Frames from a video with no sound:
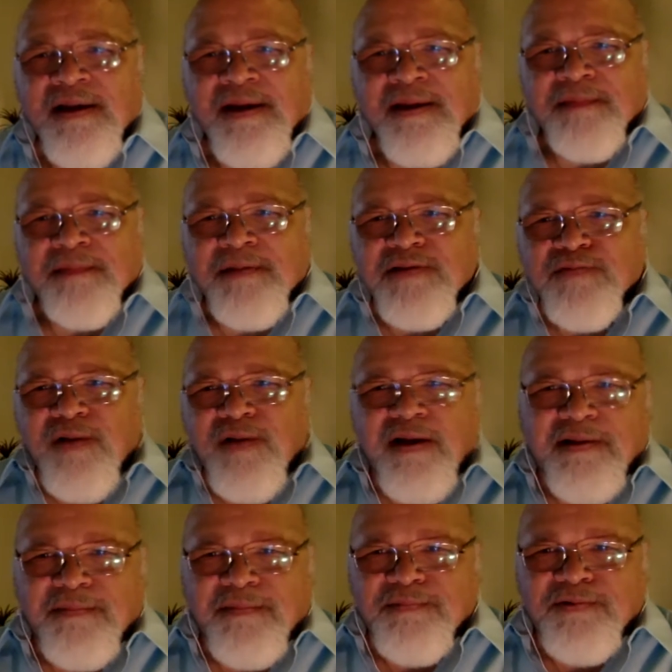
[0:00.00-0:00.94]
Please
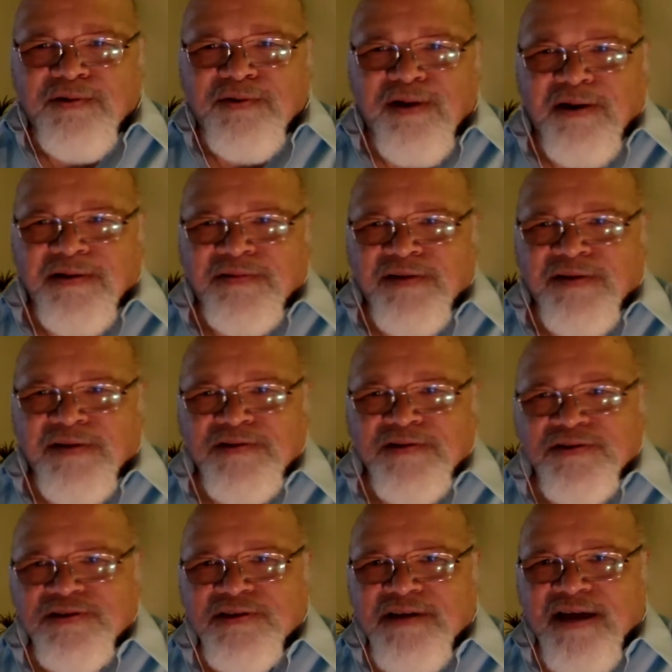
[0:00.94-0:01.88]
welcome to our discussion
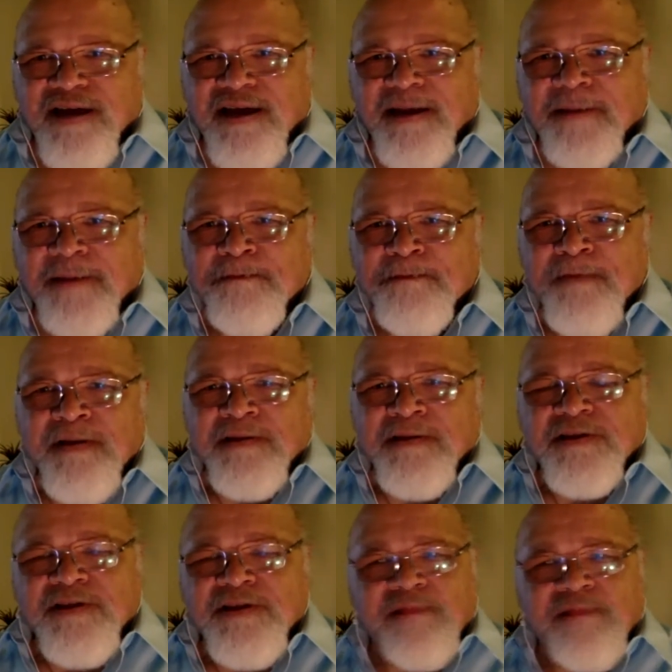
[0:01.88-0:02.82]
today, the
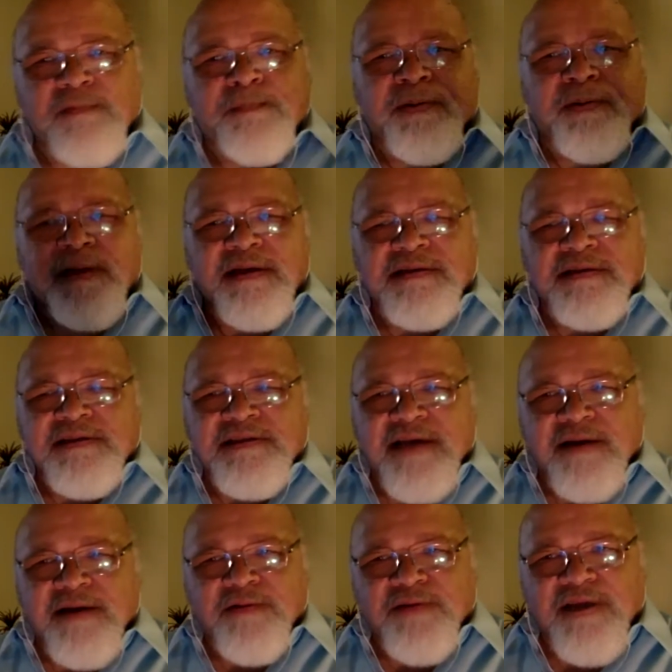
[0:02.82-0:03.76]
Chief of Police in San
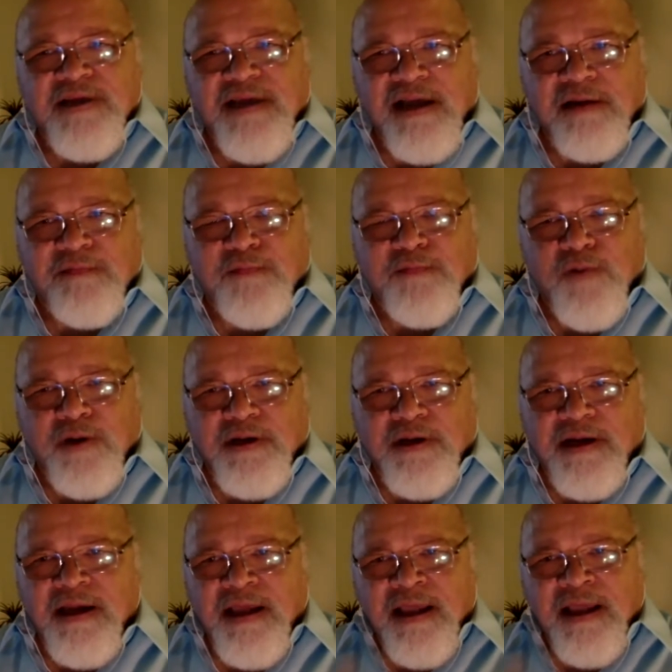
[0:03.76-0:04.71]
Jose,
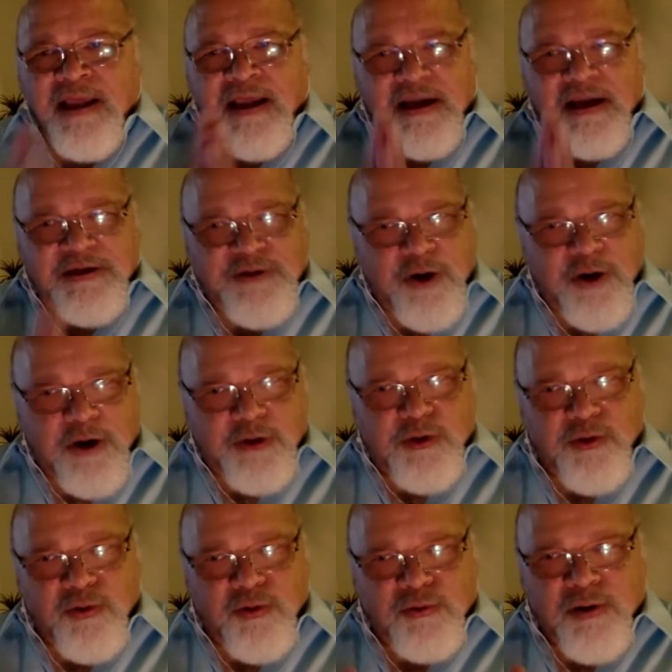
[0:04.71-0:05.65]
California, Eddie
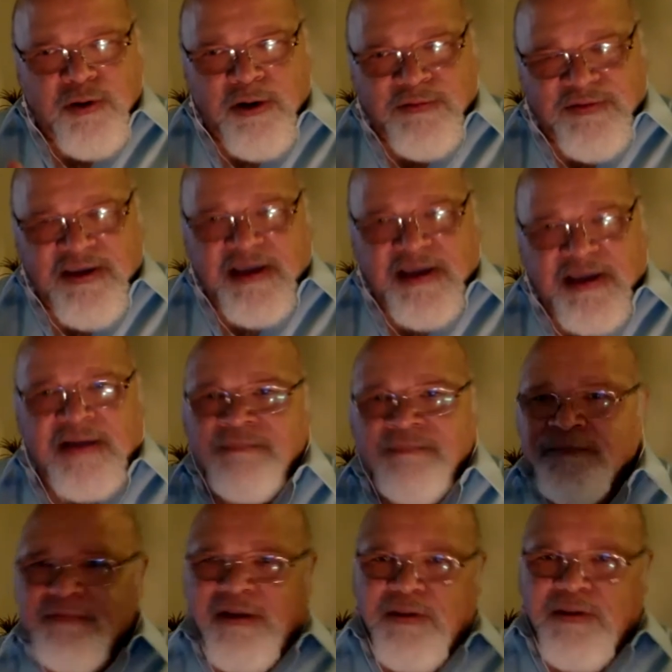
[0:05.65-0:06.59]
Garcia,
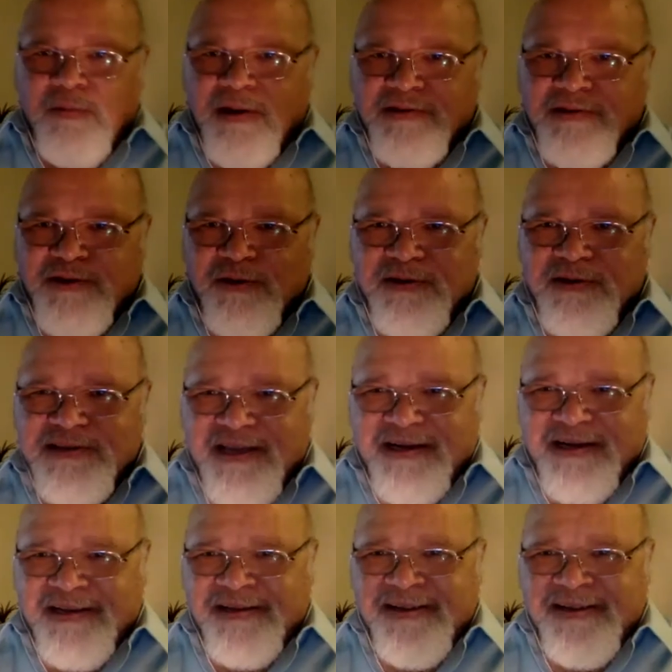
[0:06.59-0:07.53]
otherwise known as
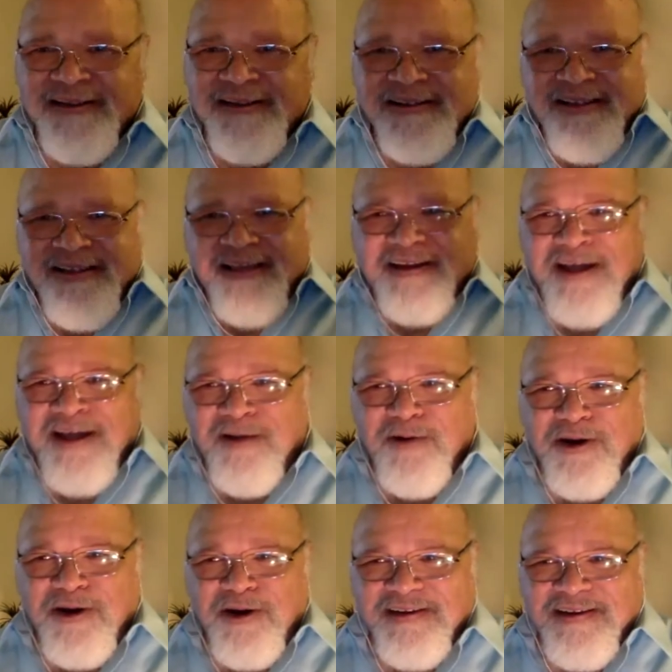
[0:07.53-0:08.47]
Eddie. Eddie, how
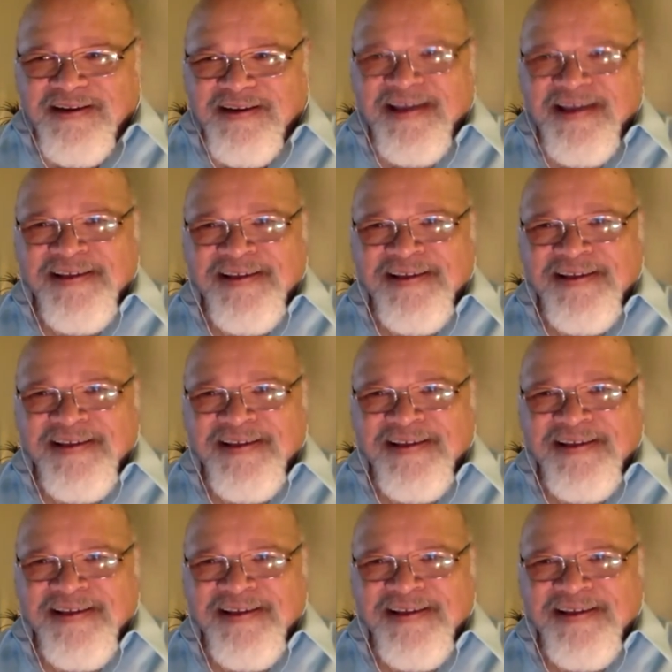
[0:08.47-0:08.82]
are you today?